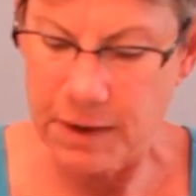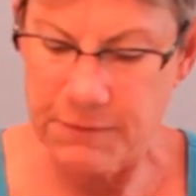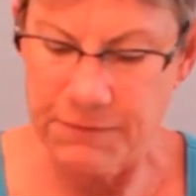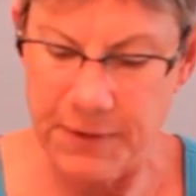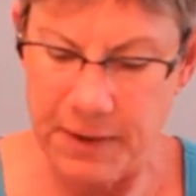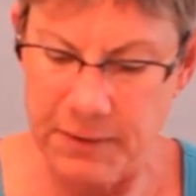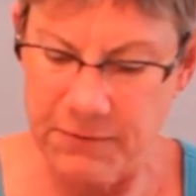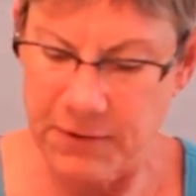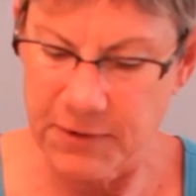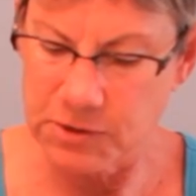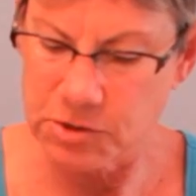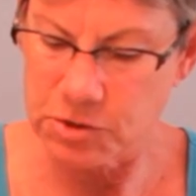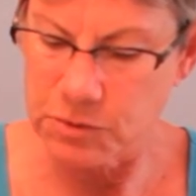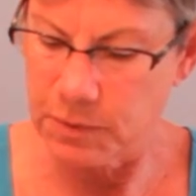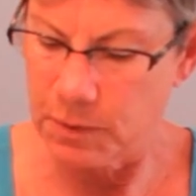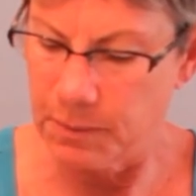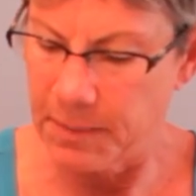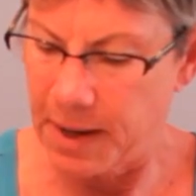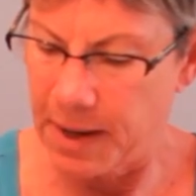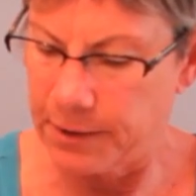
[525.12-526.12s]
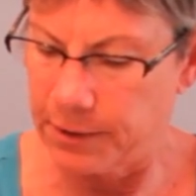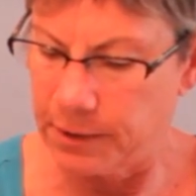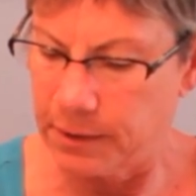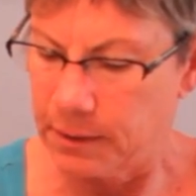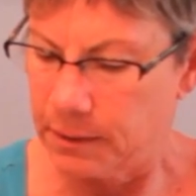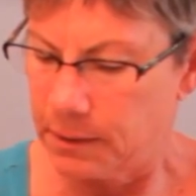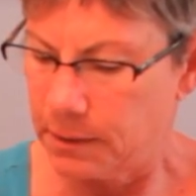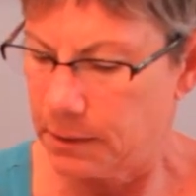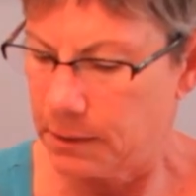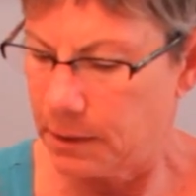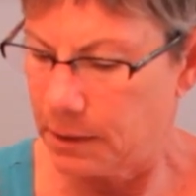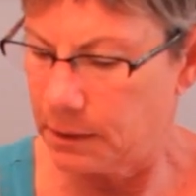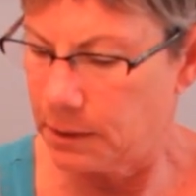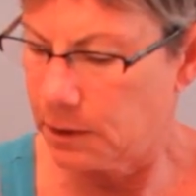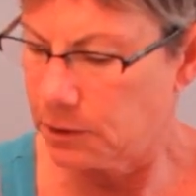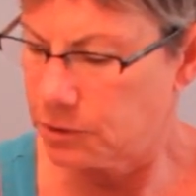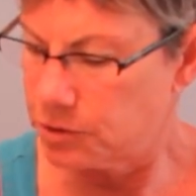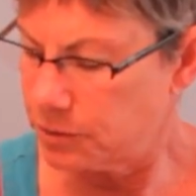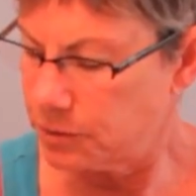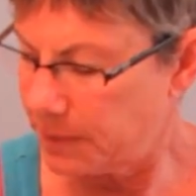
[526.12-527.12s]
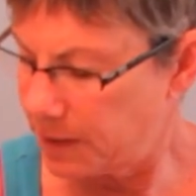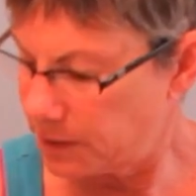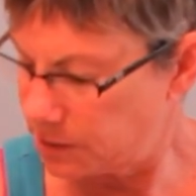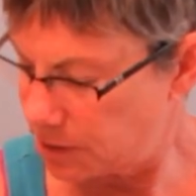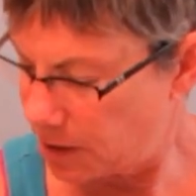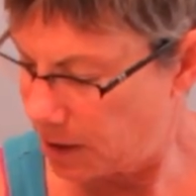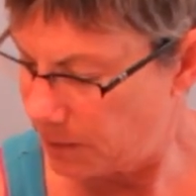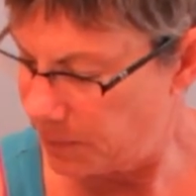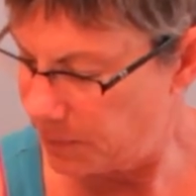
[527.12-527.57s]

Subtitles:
I find vegetable matter a little too much, I